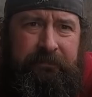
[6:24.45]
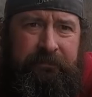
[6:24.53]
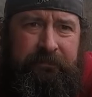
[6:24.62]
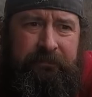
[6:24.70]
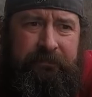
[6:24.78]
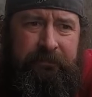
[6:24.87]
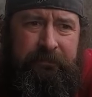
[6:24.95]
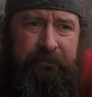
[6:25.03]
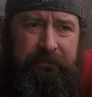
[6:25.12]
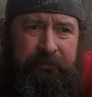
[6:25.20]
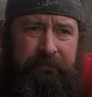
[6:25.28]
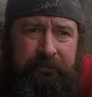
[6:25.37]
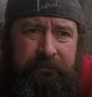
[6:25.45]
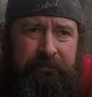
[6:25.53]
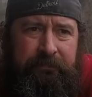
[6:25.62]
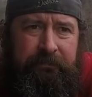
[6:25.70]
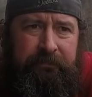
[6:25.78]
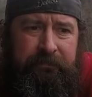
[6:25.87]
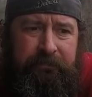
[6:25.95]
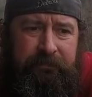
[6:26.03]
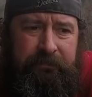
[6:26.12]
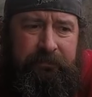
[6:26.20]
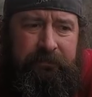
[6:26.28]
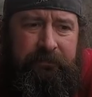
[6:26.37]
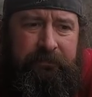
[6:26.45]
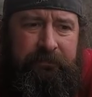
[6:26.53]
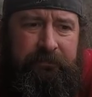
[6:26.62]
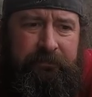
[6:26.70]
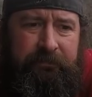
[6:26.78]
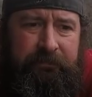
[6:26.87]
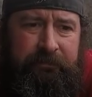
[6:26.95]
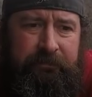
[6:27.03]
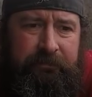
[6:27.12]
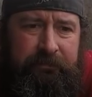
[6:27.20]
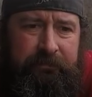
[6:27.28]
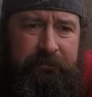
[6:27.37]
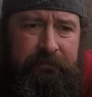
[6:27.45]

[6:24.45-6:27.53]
Nothing is said.